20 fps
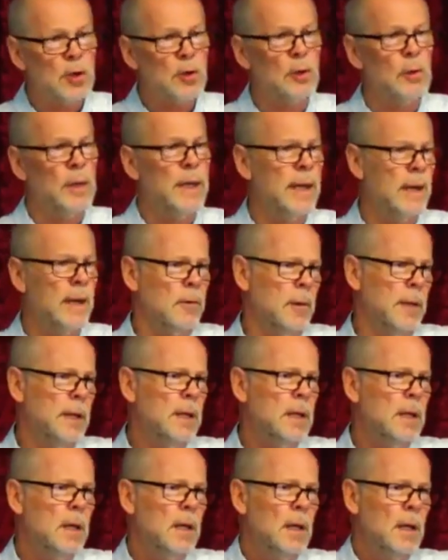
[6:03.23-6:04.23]
hearing
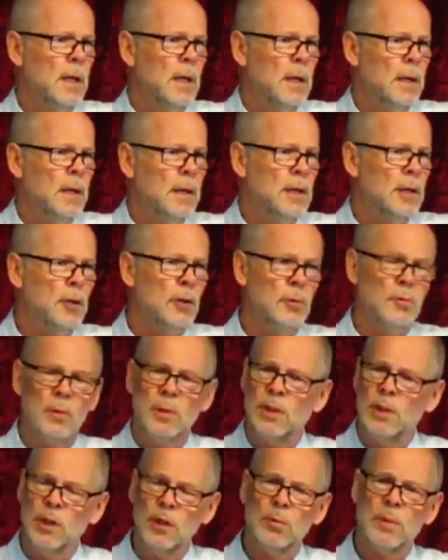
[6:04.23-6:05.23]

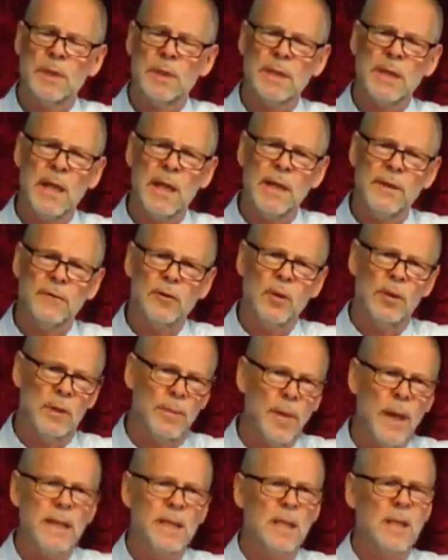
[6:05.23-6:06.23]
you received on the
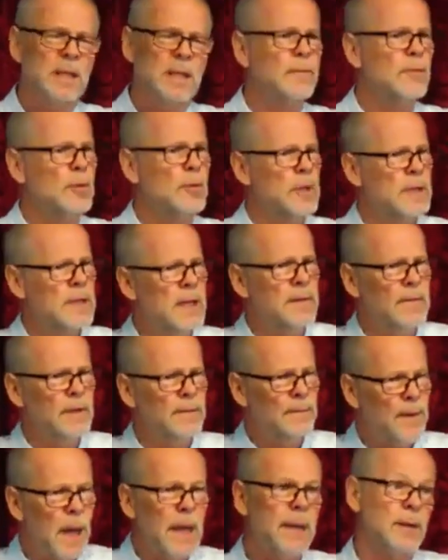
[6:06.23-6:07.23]
basis of receiving
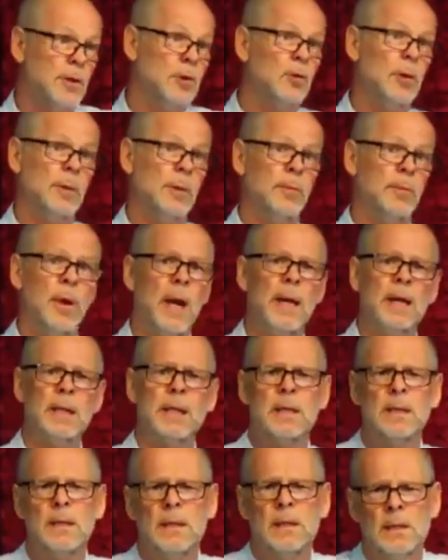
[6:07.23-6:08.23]
faith to
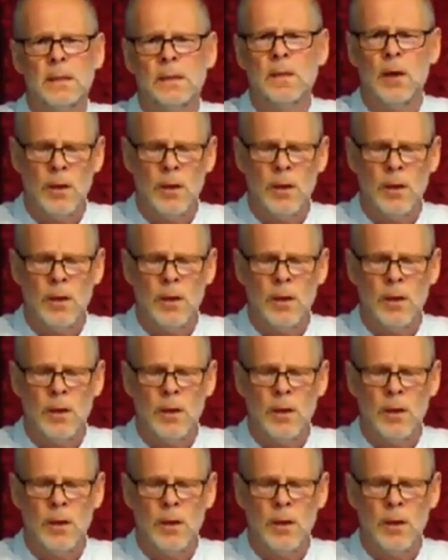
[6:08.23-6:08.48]
embrace God's